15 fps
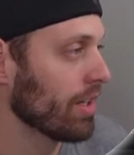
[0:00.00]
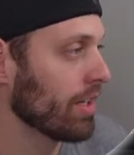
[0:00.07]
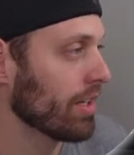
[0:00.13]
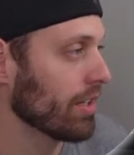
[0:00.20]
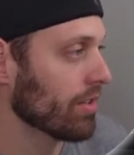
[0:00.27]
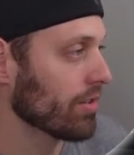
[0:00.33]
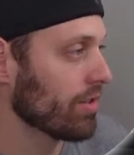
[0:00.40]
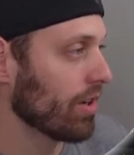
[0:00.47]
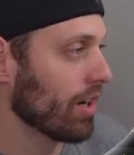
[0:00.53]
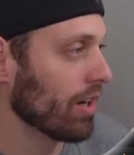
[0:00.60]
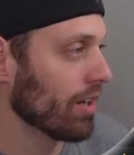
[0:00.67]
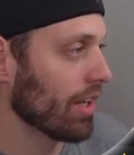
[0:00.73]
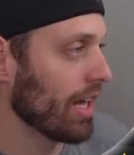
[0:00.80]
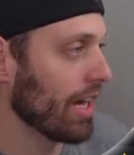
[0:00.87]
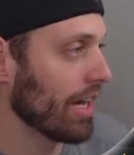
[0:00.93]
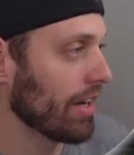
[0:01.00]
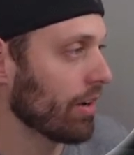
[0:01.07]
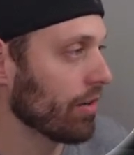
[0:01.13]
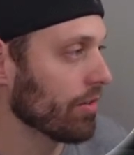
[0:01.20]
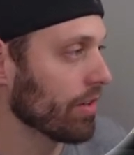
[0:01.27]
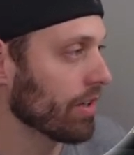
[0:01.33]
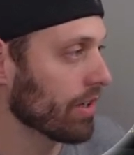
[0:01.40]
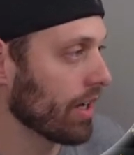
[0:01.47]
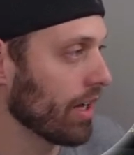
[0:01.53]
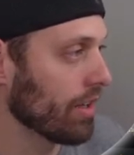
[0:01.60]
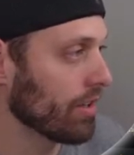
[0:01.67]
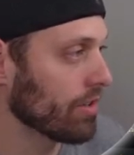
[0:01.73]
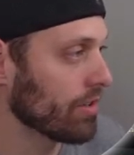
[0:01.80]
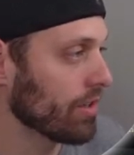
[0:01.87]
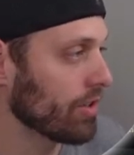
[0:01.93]
is draw a line over the
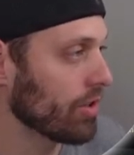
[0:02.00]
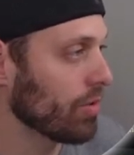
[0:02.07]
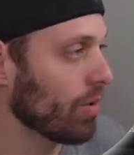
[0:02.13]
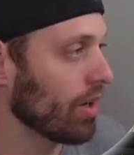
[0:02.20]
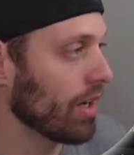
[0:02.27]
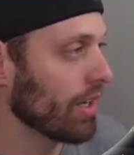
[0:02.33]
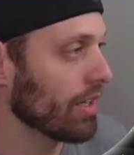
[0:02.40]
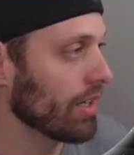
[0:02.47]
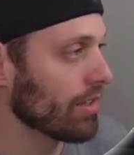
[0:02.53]
colors that you want,